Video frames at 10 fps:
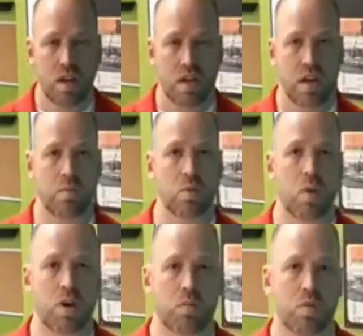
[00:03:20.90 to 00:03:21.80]
Number
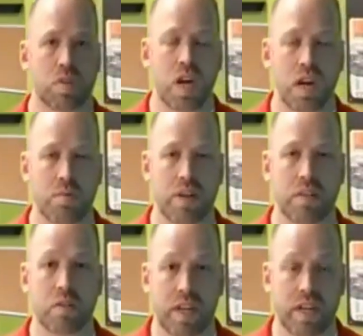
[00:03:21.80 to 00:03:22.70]
1, when we're talking about the
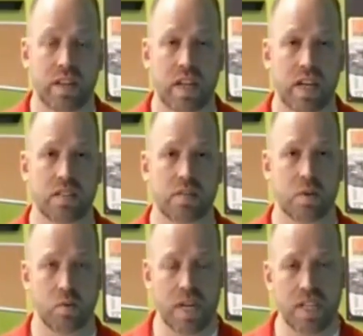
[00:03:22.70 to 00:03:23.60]
greeting of the
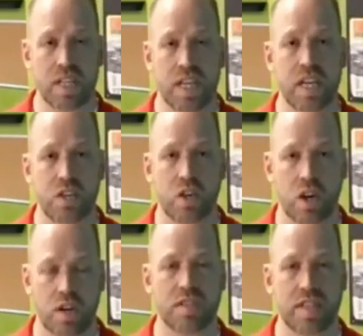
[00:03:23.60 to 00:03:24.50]
customer, we teach
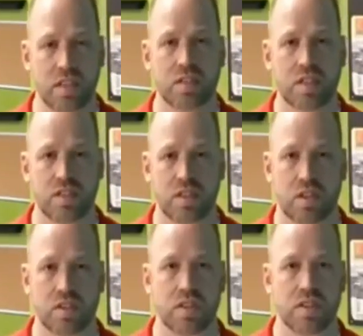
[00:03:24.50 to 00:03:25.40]
our sales
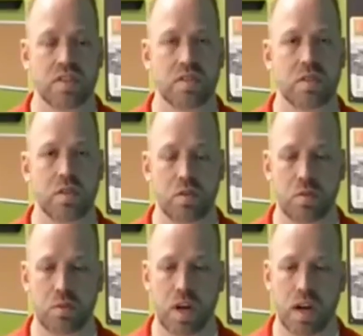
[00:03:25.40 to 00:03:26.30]
consultants
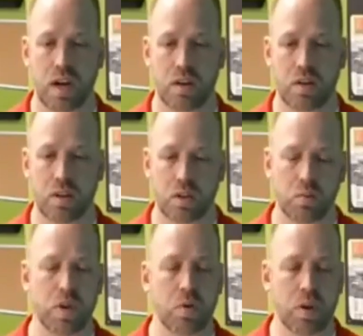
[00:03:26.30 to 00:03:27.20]
to,
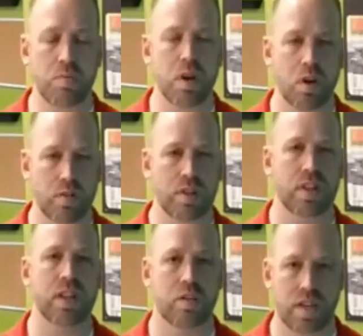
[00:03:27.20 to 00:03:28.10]
we don't want to be
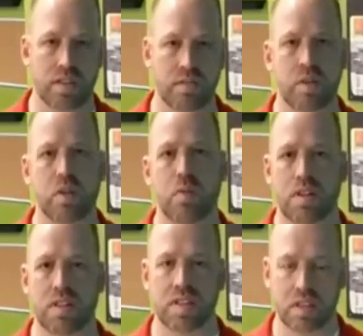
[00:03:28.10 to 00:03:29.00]
overly aggressive. We don't
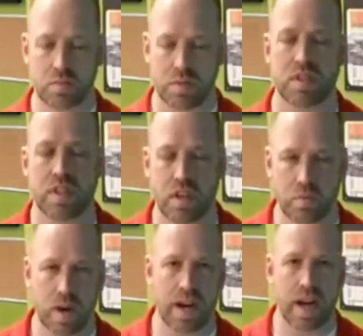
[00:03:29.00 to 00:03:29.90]
want the salesperson to
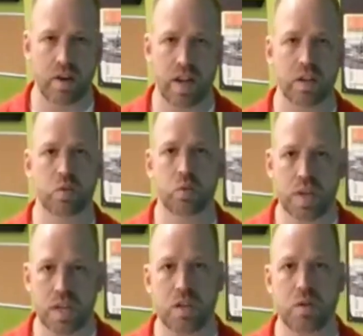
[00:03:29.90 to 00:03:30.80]
come right out and
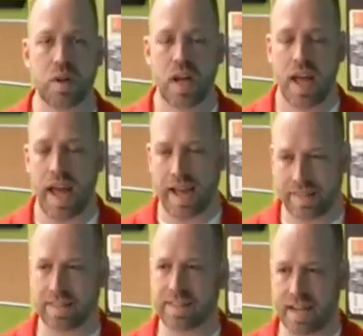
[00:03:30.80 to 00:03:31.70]
greet you
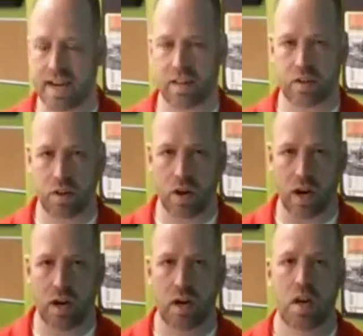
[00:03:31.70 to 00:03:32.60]
at the side of the car.